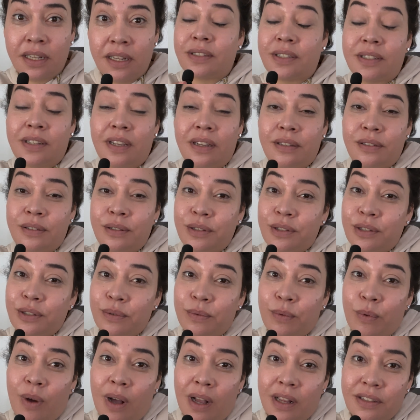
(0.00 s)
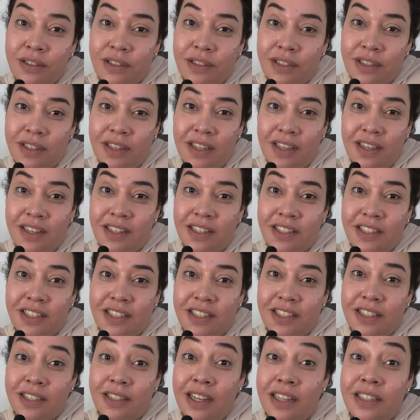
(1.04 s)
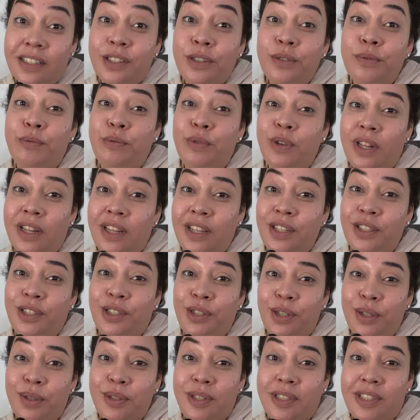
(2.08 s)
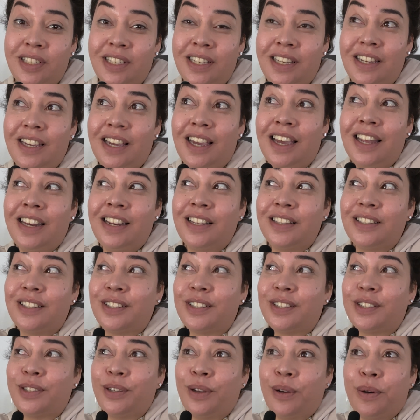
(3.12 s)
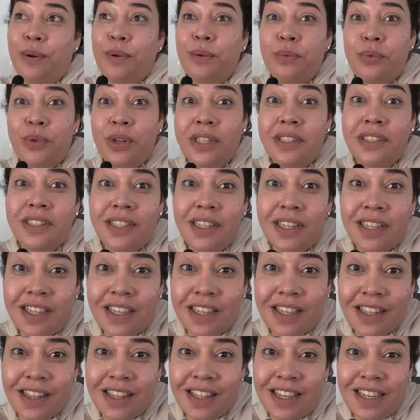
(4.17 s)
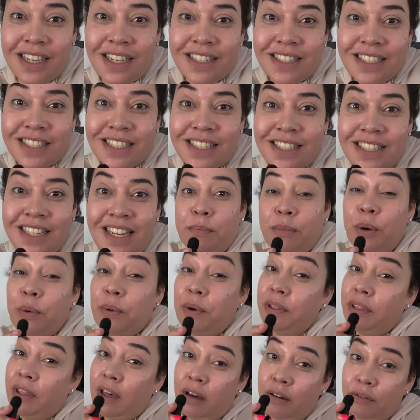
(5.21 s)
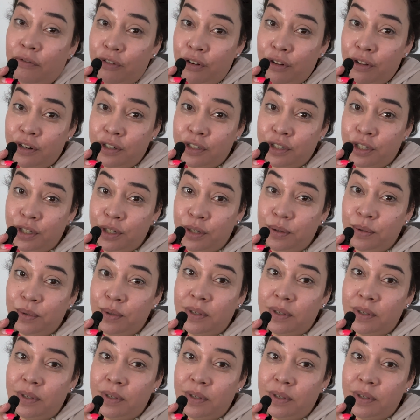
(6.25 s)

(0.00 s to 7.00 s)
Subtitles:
Stay tuned to watch this. It's really juicy and it's so ridiculous. But without further ado,